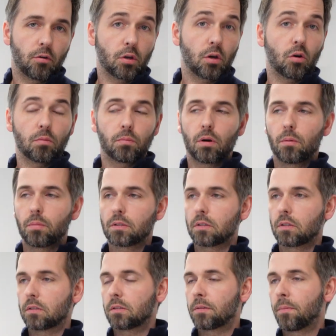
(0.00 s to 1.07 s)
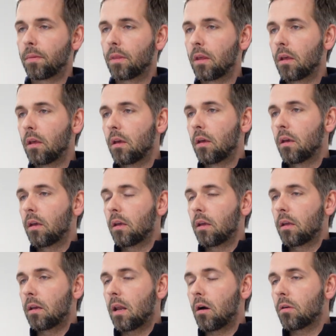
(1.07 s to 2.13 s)
your own purposes.
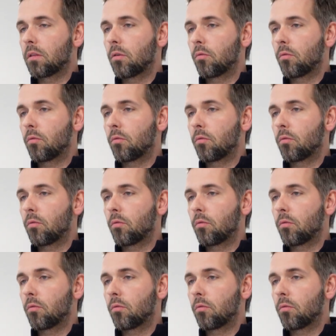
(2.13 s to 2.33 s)
Now on the